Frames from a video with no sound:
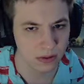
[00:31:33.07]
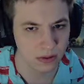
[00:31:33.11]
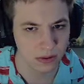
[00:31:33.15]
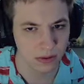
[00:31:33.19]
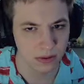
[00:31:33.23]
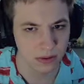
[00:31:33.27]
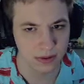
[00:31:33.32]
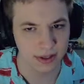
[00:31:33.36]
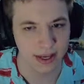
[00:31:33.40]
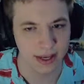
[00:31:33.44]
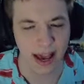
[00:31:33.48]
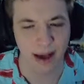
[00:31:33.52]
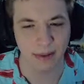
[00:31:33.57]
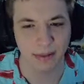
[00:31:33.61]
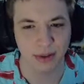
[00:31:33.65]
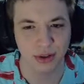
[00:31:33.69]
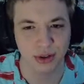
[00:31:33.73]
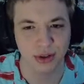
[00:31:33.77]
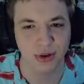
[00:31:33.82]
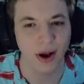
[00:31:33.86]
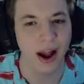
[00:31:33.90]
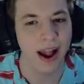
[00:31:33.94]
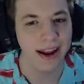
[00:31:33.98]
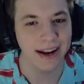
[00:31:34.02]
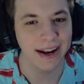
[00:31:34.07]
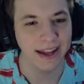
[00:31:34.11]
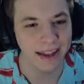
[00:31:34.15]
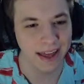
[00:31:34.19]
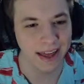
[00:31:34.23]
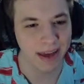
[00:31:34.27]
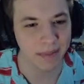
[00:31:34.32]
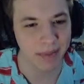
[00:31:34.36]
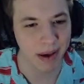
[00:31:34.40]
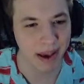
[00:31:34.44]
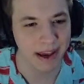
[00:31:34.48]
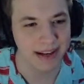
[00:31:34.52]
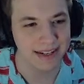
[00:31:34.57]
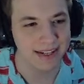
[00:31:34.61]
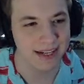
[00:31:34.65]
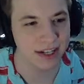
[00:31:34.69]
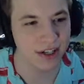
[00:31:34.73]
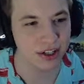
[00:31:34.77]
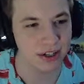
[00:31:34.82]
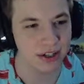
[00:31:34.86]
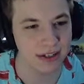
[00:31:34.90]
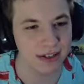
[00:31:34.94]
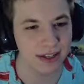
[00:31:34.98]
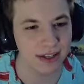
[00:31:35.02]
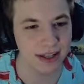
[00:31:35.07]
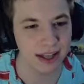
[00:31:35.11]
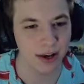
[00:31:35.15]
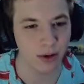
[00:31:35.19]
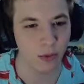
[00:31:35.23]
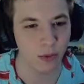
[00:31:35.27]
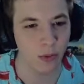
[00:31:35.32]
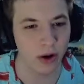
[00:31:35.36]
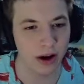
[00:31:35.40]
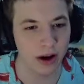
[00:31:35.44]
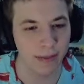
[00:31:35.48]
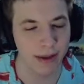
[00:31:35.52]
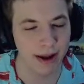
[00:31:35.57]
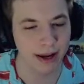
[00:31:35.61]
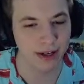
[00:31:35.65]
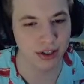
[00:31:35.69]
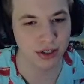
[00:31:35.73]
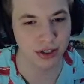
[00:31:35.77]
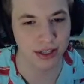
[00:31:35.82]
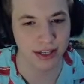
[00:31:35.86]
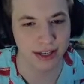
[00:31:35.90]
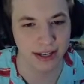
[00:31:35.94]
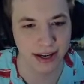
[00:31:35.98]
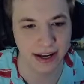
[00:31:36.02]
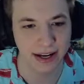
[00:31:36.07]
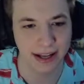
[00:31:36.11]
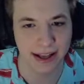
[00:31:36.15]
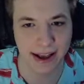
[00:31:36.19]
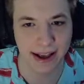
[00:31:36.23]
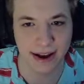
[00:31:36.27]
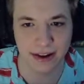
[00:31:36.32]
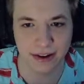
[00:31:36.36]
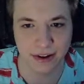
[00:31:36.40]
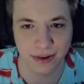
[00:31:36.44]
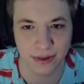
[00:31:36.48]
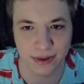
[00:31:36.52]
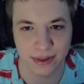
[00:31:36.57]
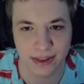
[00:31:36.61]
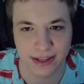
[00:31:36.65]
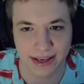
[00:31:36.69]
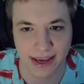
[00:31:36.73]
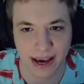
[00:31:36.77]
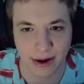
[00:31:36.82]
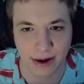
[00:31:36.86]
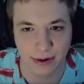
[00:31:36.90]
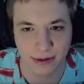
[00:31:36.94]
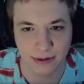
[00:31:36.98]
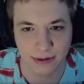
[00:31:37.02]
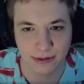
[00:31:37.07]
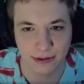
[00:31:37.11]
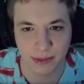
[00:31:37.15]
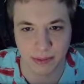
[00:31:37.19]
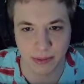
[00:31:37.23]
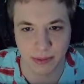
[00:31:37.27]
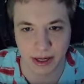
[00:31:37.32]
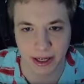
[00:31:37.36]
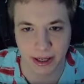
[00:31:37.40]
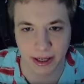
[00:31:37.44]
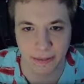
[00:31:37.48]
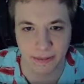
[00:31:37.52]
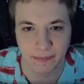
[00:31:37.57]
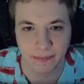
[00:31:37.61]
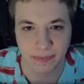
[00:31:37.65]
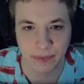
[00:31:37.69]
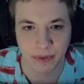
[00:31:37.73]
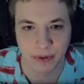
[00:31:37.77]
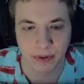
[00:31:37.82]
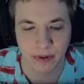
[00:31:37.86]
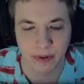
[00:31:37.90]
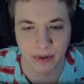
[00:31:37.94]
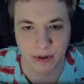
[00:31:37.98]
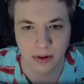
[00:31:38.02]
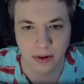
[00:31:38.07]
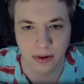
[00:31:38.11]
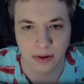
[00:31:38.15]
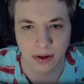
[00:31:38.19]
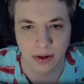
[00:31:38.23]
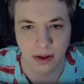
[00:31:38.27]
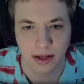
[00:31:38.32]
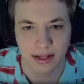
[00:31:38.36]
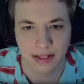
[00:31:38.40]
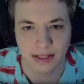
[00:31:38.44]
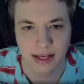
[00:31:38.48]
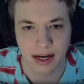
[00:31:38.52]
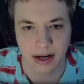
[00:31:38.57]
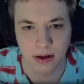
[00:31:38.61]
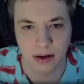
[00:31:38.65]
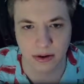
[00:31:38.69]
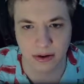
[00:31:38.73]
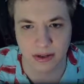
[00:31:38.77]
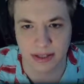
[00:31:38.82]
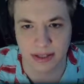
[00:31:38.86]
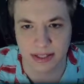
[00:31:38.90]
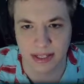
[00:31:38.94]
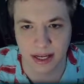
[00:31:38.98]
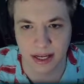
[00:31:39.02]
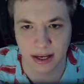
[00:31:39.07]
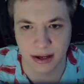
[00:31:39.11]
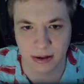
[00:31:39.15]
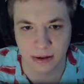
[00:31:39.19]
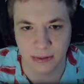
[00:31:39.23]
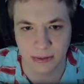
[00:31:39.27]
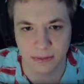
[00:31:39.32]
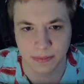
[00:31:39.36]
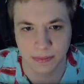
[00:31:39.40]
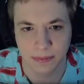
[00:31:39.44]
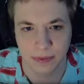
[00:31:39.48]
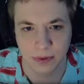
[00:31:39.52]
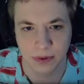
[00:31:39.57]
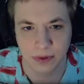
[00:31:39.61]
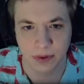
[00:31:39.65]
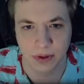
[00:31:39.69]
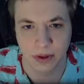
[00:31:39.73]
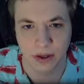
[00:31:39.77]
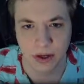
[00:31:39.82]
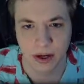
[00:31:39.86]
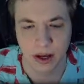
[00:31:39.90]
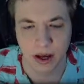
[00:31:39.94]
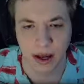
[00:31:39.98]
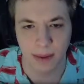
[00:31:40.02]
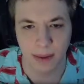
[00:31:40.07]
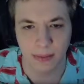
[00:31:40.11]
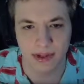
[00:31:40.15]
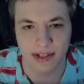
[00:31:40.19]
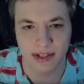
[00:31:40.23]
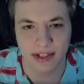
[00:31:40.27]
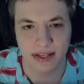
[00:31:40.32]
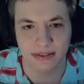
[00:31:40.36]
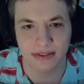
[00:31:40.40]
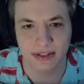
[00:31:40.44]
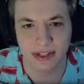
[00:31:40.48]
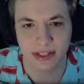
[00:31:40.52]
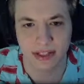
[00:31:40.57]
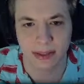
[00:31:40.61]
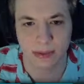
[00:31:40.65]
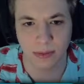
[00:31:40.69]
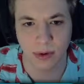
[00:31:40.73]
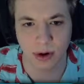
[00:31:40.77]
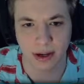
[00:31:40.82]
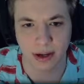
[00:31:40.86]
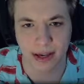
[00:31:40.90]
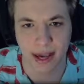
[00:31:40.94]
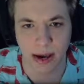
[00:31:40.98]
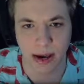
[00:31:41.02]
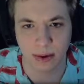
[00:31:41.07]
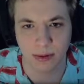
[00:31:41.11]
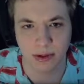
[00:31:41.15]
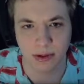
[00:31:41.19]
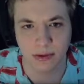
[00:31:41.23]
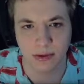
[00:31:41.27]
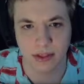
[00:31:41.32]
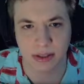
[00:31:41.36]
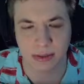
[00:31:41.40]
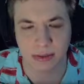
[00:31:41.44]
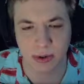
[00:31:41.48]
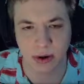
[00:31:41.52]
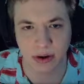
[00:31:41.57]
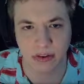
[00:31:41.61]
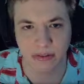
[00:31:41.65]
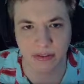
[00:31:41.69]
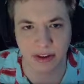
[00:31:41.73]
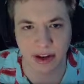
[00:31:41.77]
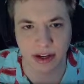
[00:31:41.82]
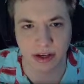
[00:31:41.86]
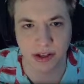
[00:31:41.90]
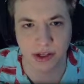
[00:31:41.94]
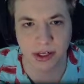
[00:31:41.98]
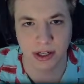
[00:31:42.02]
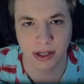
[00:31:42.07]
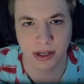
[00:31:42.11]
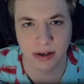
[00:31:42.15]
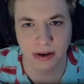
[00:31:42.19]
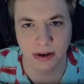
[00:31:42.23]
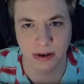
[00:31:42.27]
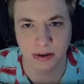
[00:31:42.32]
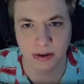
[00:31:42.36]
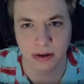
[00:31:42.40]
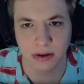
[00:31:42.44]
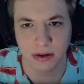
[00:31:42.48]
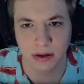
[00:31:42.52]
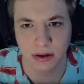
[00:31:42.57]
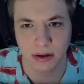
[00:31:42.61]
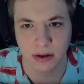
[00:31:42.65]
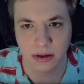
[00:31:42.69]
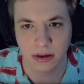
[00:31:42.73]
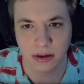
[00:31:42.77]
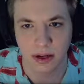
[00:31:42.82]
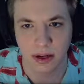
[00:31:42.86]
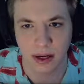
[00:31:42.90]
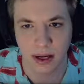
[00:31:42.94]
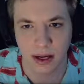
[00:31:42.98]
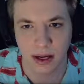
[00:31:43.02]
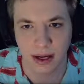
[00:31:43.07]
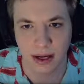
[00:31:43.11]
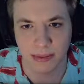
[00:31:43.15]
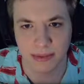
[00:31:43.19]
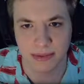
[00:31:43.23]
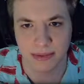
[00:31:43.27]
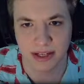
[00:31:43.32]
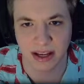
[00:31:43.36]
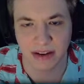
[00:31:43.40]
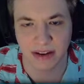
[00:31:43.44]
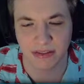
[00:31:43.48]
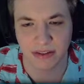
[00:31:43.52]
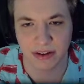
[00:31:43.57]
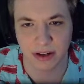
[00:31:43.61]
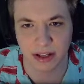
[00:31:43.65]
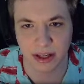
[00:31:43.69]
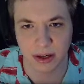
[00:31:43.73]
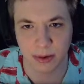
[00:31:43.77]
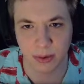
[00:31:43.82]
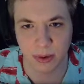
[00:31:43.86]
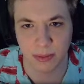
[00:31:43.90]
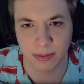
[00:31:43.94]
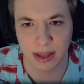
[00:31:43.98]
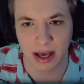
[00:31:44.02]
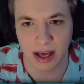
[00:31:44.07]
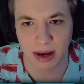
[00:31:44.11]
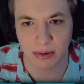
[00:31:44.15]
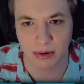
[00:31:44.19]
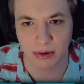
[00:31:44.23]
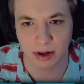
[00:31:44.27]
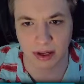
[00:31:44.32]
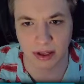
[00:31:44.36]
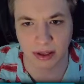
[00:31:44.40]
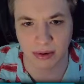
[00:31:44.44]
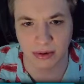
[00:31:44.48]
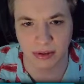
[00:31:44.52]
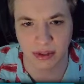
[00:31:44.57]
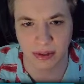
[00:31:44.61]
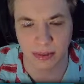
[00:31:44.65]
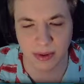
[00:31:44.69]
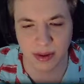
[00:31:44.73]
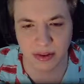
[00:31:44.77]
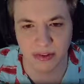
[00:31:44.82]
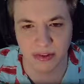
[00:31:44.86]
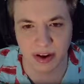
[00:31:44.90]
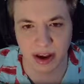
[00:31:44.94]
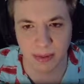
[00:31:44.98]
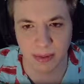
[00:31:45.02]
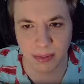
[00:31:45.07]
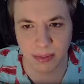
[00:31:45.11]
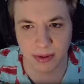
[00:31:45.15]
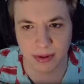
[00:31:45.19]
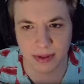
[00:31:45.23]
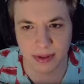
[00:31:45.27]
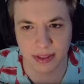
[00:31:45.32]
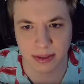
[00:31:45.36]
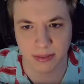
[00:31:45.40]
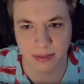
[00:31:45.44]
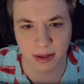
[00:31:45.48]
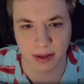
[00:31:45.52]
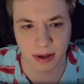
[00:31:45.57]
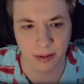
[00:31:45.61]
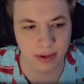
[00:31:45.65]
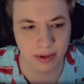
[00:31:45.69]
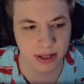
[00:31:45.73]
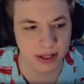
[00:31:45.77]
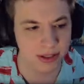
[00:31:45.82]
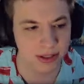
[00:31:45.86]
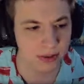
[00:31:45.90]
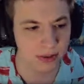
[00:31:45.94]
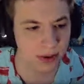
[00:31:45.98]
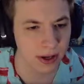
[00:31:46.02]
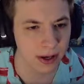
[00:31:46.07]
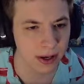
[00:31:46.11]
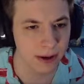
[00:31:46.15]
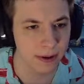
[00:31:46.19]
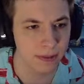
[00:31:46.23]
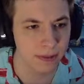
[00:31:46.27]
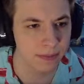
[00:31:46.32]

Yeah, I'm trying to, like, pay attention to, like, what I'm actually getting out of doing the counters, but it's kind of hard to tell. Um, this gives us some more counter, some more evasion. Um, definitely equip that. We're going to lose some of the vampirism though, but that's okay.